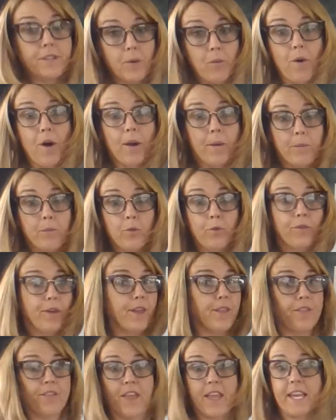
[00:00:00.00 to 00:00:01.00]
They want to move
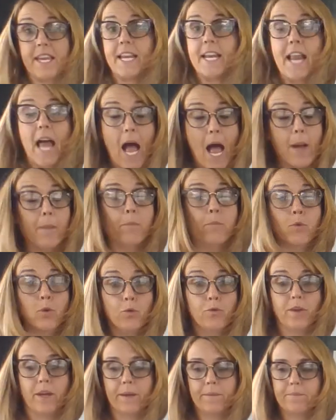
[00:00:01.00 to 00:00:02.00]
it. They cannot
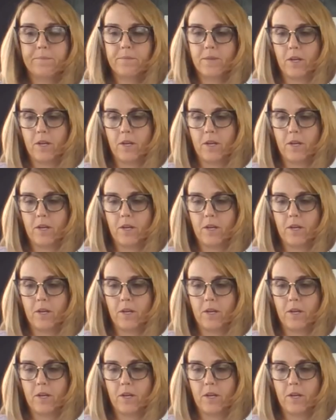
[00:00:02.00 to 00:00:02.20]
move it.